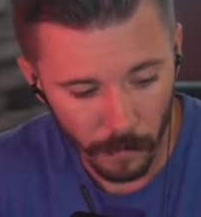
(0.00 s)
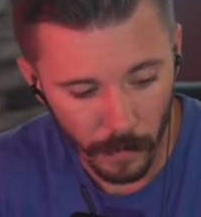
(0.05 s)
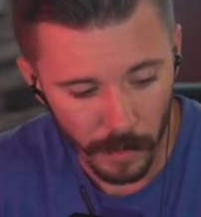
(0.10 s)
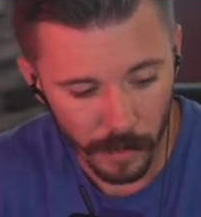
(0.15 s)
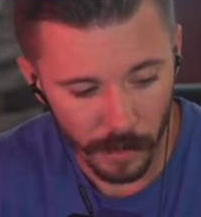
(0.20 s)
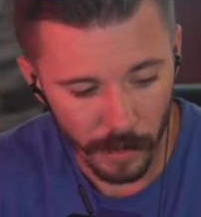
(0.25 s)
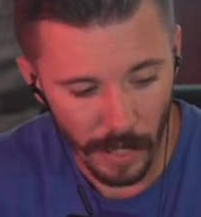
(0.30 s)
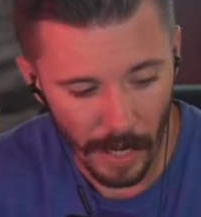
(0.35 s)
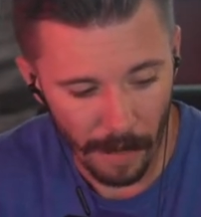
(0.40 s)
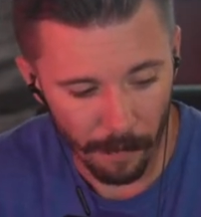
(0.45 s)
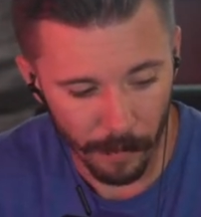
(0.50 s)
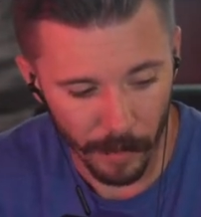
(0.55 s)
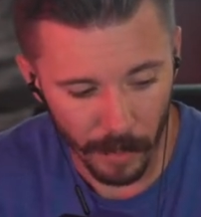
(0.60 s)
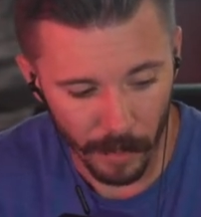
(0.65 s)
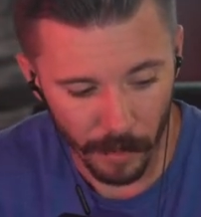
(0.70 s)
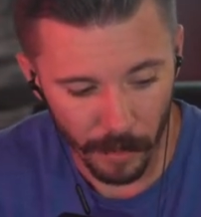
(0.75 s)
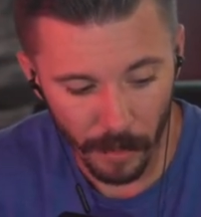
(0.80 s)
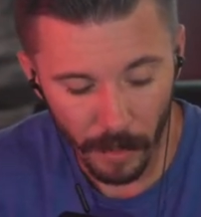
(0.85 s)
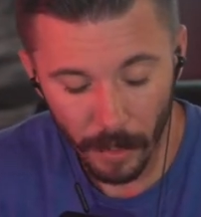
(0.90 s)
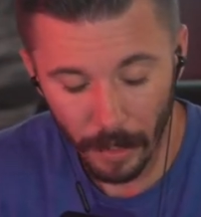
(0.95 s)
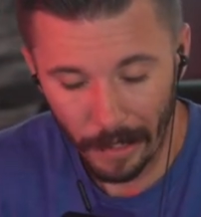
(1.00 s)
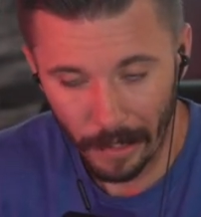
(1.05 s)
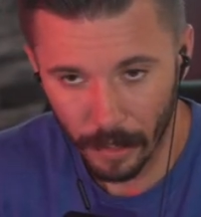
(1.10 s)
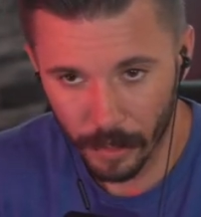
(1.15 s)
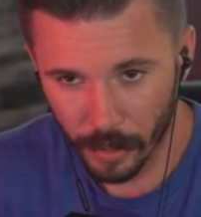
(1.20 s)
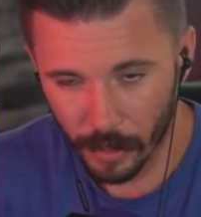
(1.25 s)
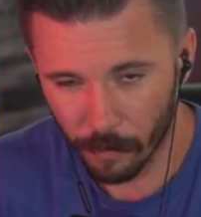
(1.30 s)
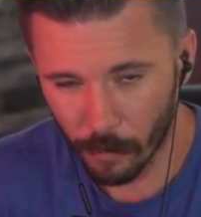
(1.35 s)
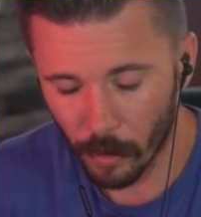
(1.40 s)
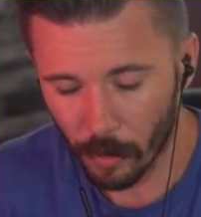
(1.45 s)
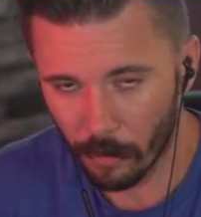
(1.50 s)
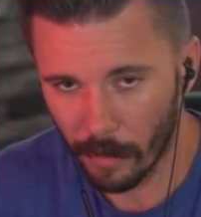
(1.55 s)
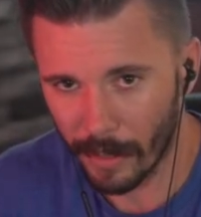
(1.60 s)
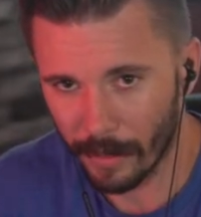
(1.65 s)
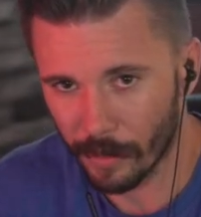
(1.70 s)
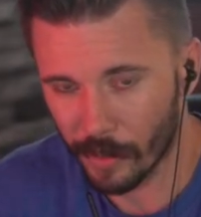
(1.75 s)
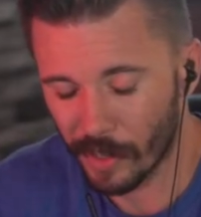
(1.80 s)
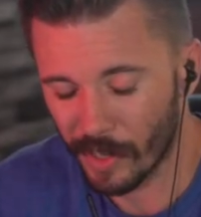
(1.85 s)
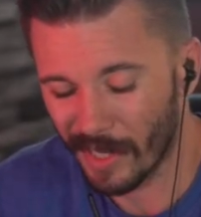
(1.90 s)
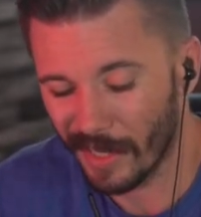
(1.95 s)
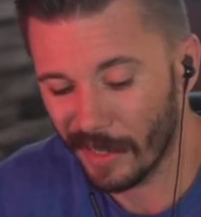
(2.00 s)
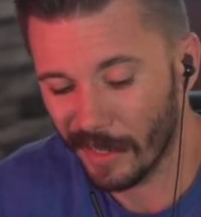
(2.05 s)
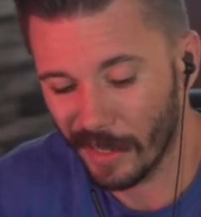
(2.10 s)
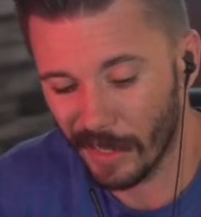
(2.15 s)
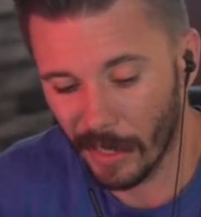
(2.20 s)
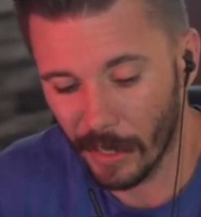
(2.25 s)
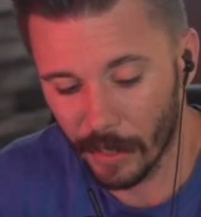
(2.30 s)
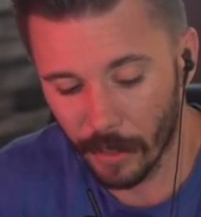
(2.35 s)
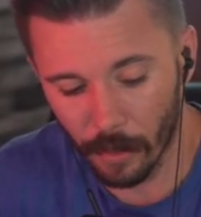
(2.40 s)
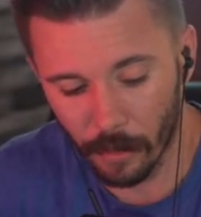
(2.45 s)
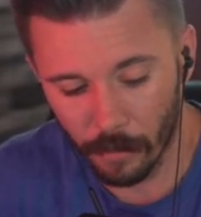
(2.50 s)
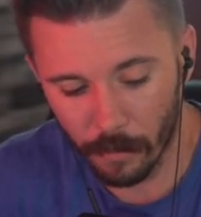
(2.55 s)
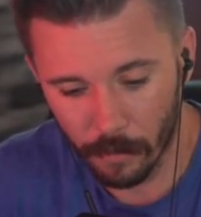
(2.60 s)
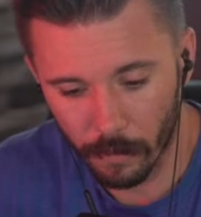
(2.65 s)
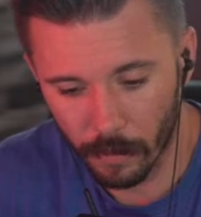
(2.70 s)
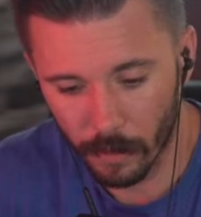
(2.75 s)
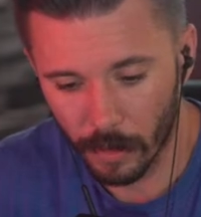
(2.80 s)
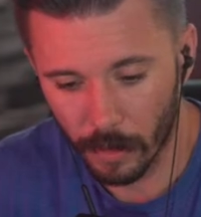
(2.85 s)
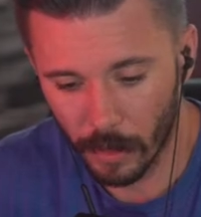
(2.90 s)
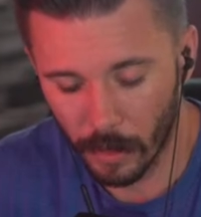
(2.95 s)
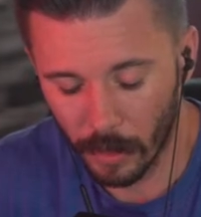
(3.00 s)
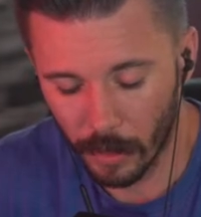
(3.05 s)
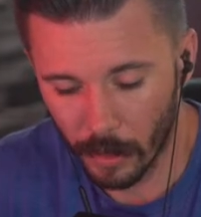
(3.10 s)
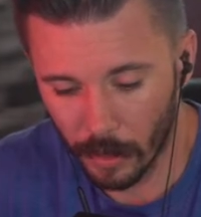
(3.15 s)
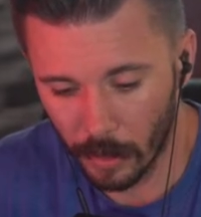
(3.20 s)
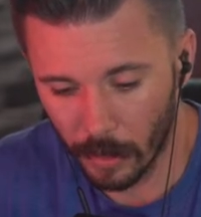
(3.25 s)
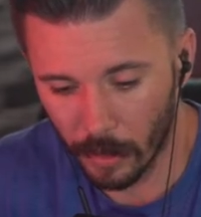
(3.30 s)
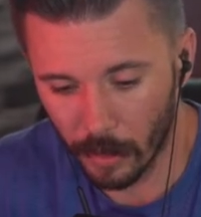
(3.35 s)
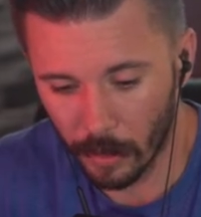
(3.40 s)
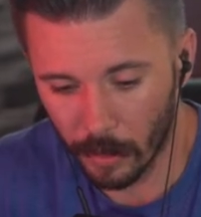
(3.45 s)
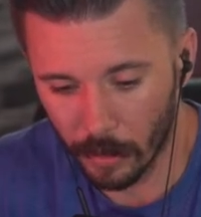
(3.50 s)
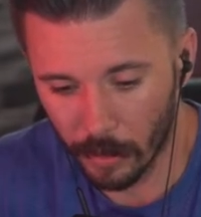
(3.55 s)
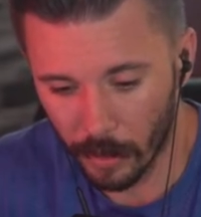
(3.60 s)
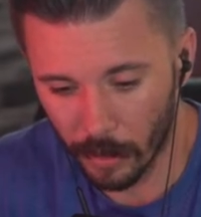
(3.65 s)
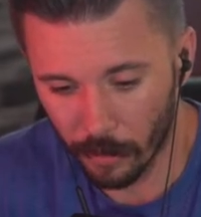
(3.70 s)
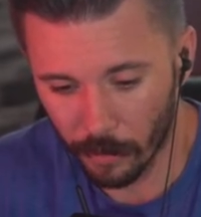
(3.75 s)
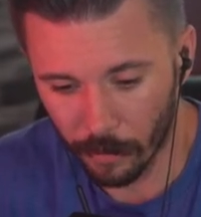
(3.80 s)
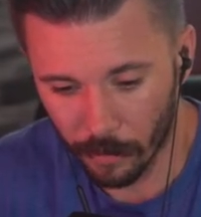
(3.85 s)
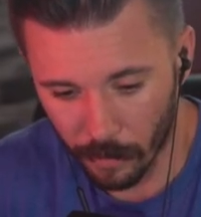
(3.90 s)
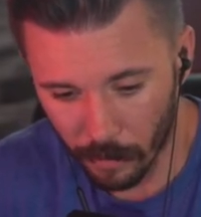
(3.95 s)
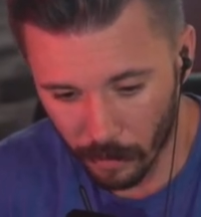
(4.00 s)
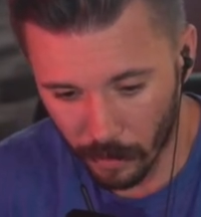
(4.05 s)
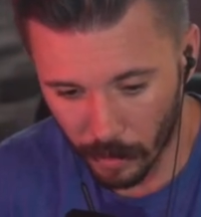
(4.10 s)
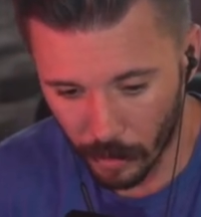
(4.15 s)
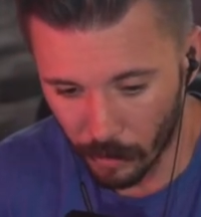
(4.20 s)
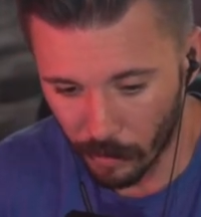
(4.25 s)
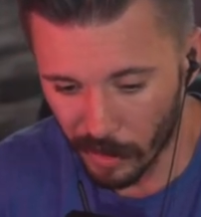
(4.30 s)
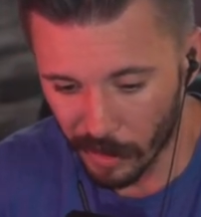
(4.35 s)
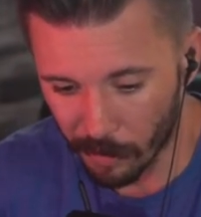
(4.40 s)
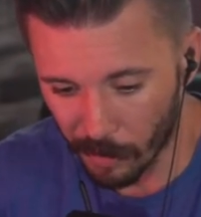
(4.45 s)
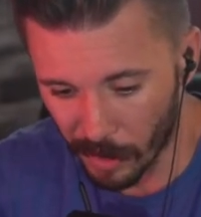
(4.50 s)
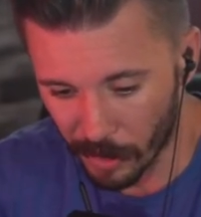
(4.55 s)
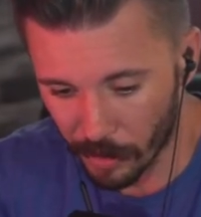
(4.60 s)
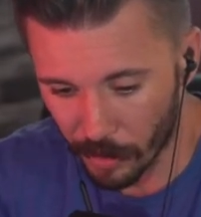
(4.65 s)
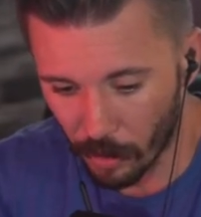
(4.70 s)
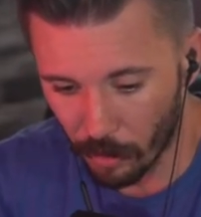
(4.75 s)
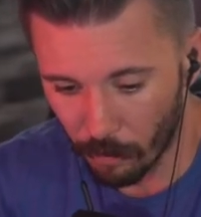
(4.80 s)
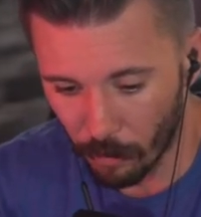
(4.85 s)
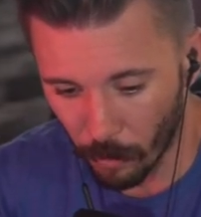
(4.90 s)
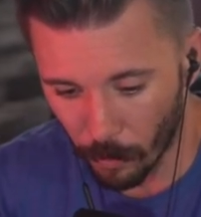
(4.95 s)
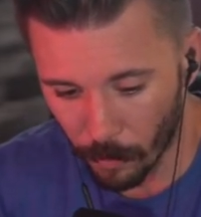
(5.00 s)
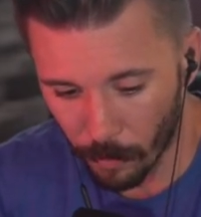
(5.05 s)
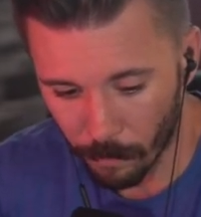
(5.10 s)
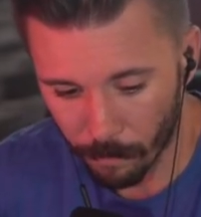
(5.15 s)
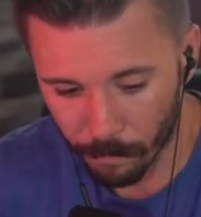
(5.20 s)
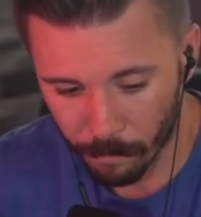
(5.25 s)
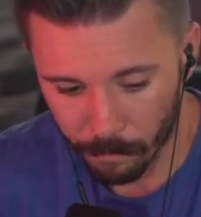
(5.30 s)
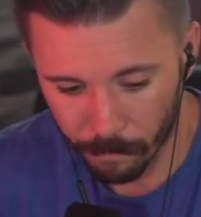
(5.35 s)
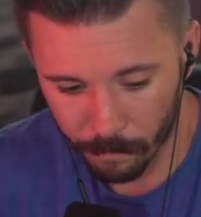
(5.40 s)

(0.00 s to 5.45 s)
This is happening somewhere around San Diego, near the U.S.-Mexico border.